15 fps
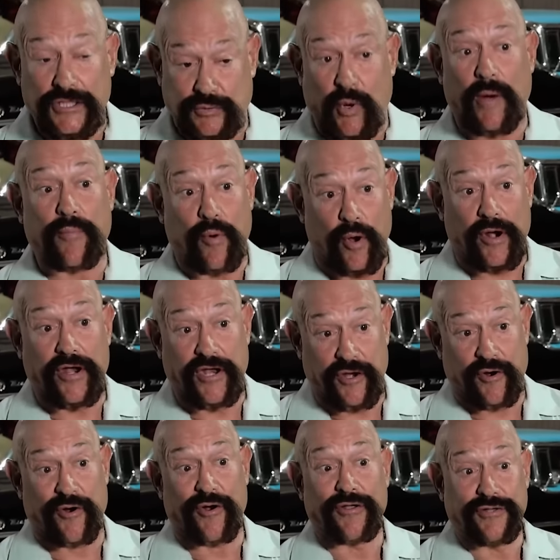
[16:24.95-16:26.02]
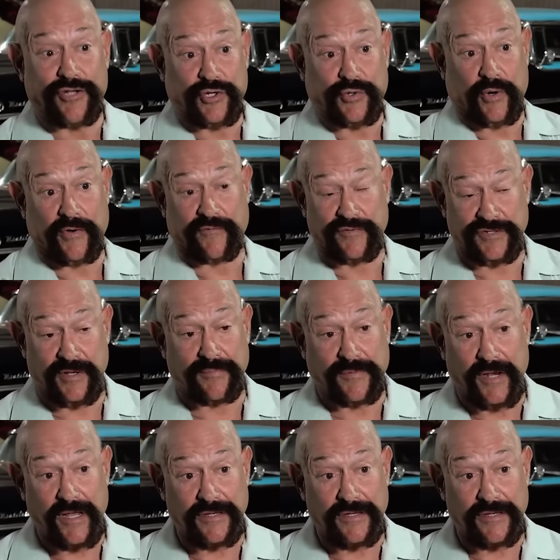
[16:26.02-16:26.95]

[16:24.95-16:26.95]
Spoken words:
That's why I brought it here to trade for something